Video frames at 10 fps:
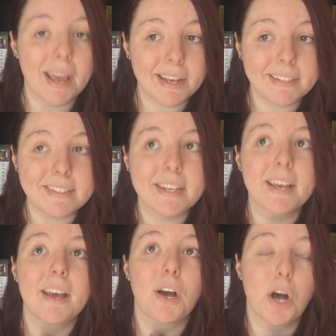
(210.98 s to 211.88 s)
and
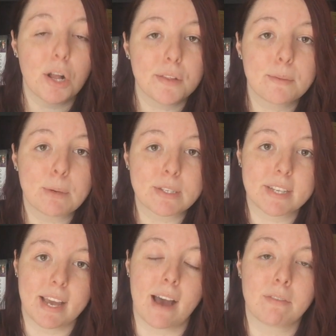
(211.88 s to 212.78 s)
all of the books
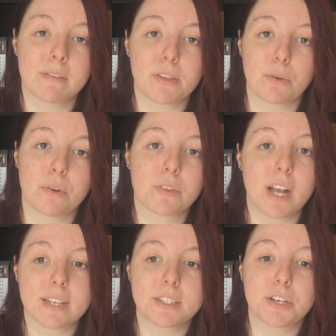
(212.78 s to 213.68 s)
that I have of the Throne of
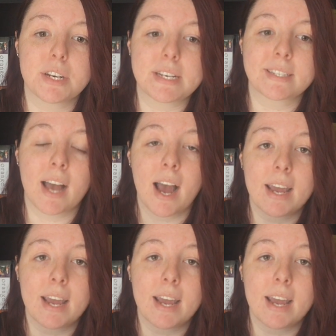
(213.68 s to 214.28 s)
Glass series.